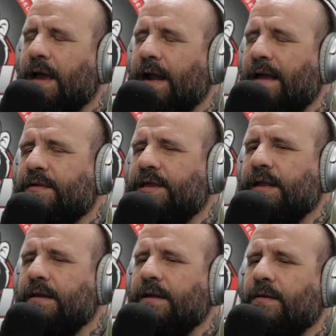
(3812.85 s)
And I've
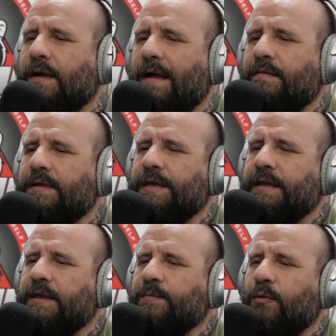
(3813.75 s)
seen. Obviously
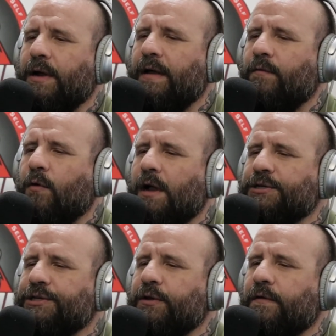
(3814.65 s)
at this point, I've
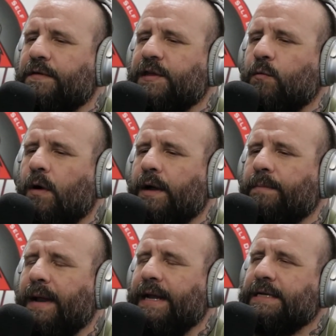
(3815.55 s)
watched UFC 1
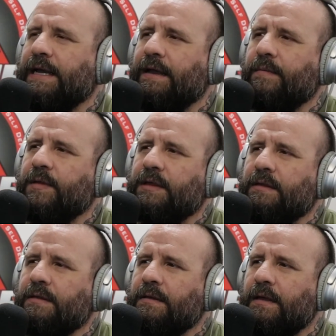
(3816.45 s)
many times,
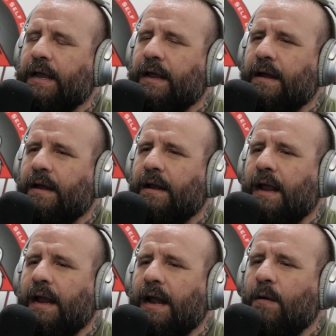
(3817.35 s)
and
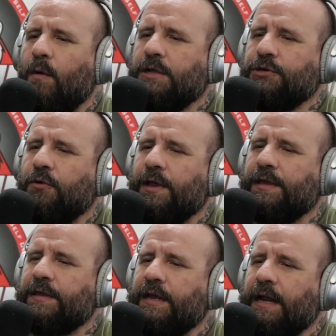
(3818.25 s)
I watch
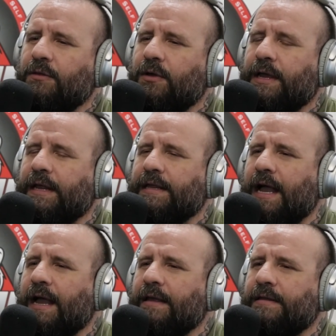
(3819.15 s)
Royce, and I look in his
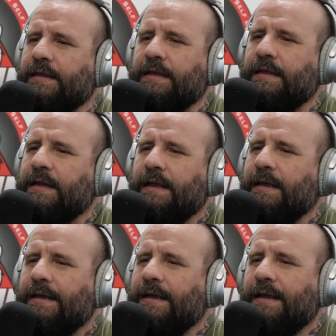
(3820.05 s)
eyes, and
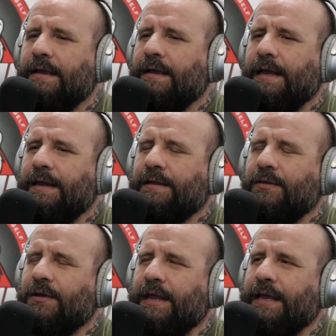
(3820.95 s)
he doesn't
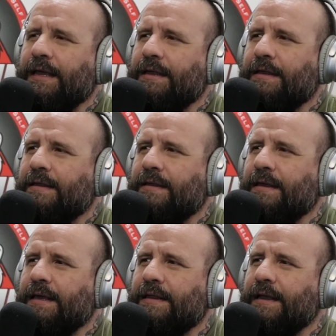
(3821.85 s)
look like he's
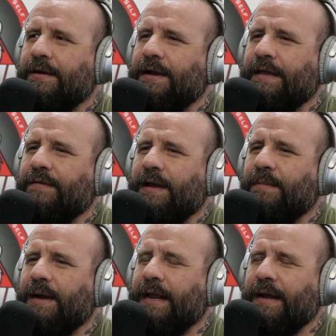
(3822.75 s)
there to give
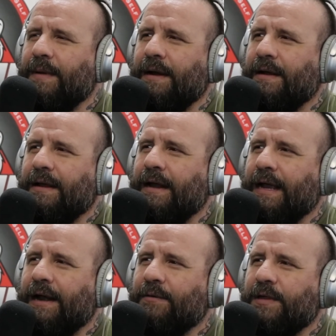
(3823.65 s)
anybody any
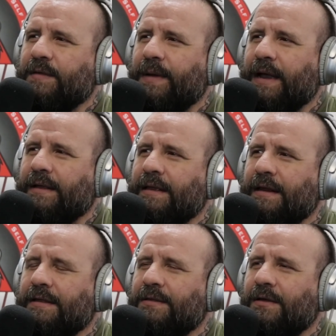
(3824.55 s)
kind of respect. He
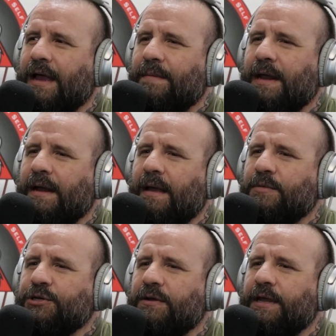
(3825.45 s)
doesn't look. I mean, I'm
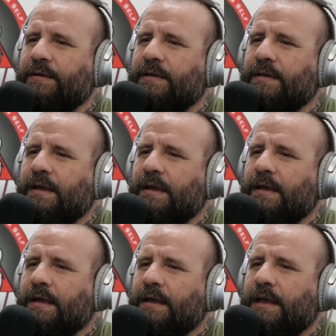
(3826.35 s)
sure
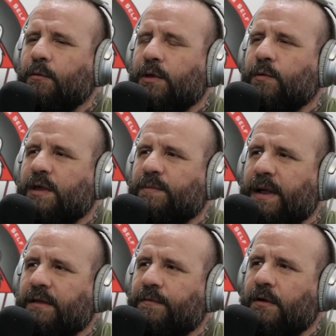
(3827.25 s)
he was
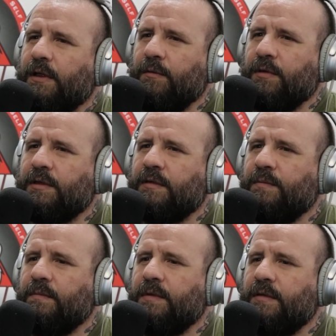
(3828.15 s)
respectful. He was
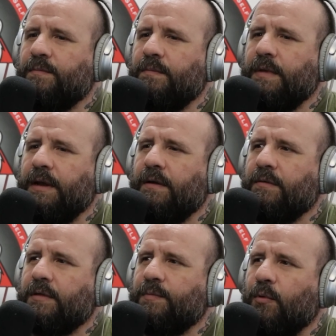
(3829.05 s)

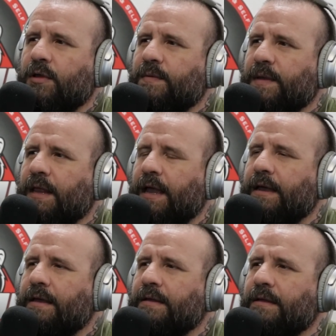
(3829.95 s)

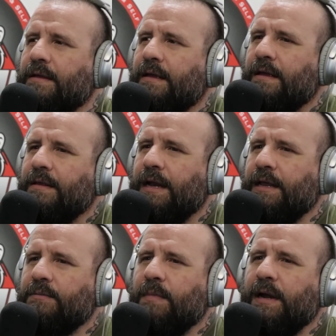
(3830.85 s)
sportsmanlike, and that
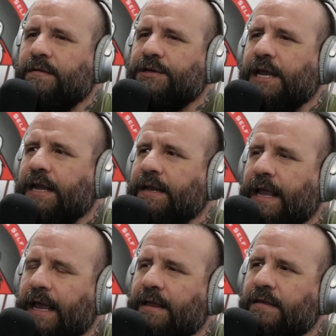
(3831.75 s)
he might have shaken the
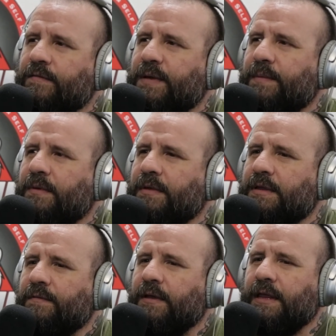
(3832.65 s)
hands of people and
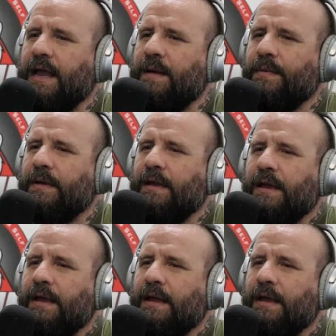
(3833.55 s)
stuff like that. But